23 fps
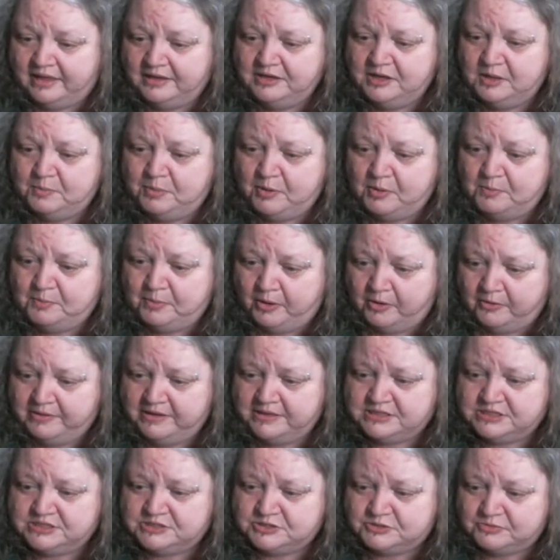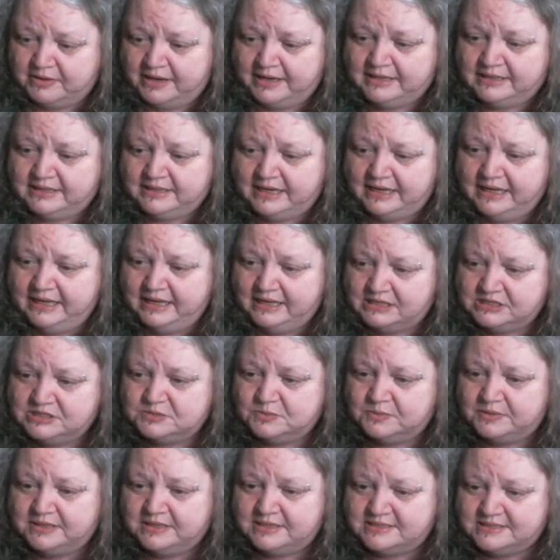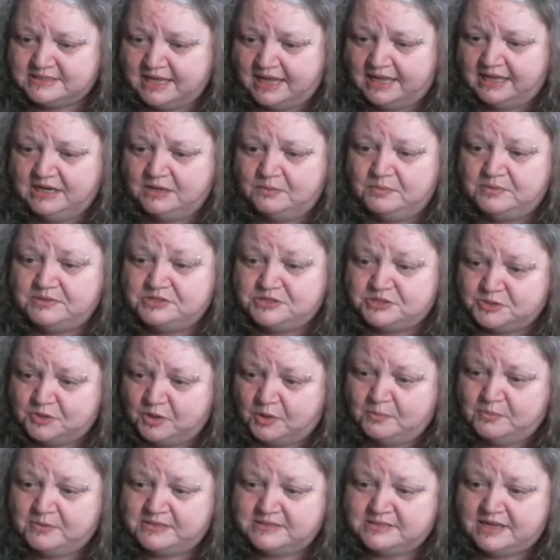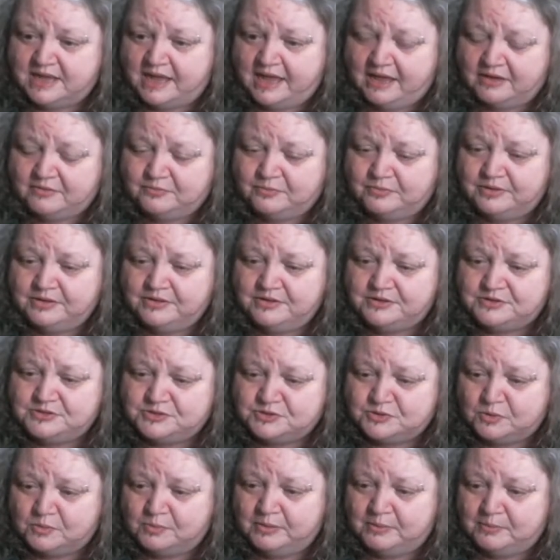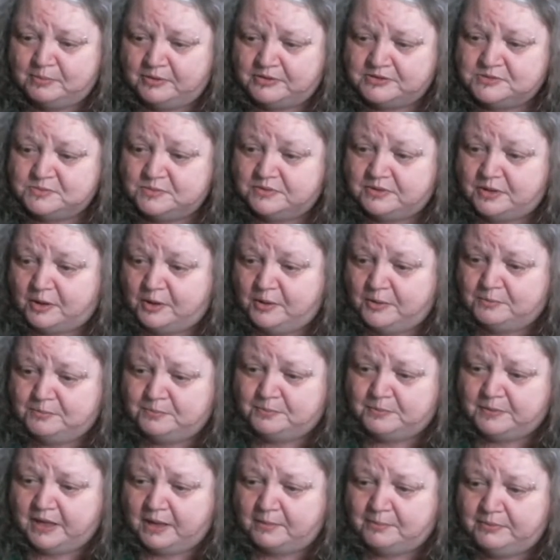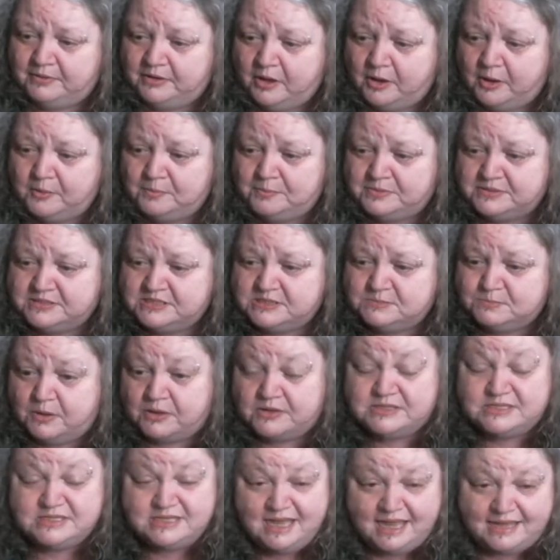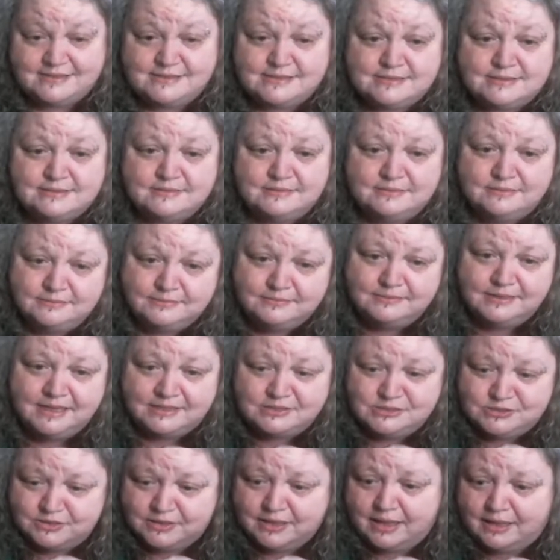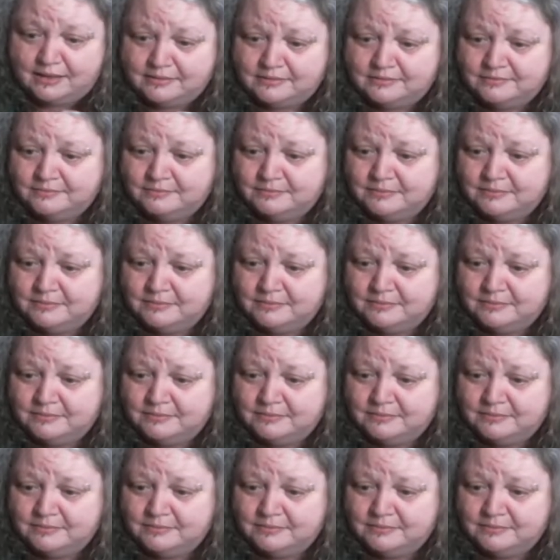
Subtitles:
you put borage directly into a container with strawberries? I have one of those strawberry pots with a couple of open spots. Yes. Yes, you can.